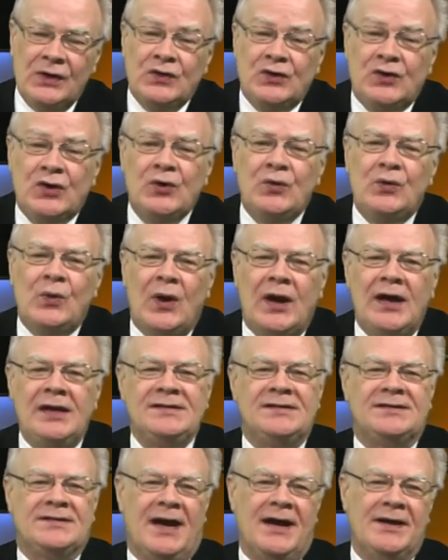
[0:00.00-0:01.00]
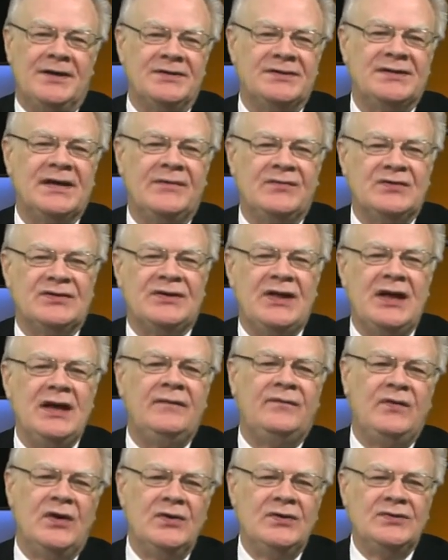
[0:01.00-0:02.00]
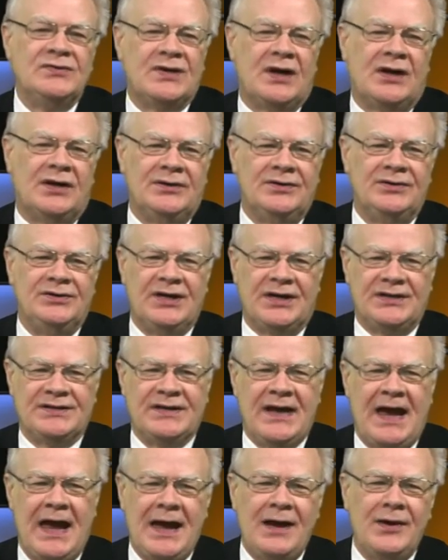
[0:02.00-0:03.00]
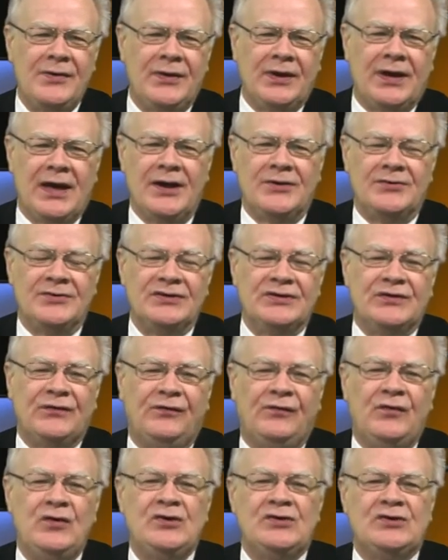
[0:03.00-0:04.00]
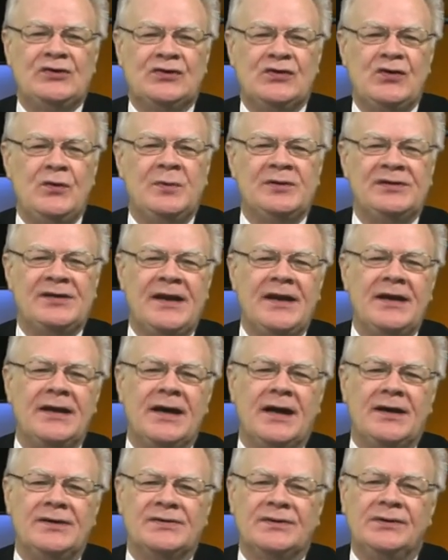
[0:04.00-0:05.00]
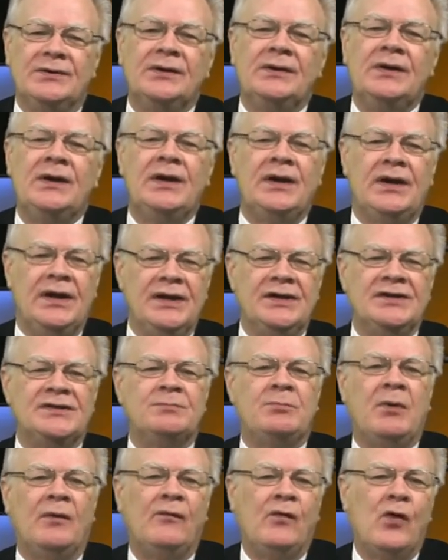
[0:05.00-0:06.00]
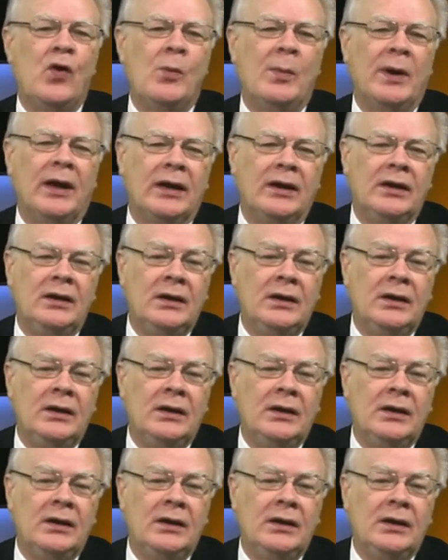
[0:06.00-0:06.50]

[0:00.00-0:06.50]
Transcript: Two insiders give us their views on just how the country's first Super City Council is performing.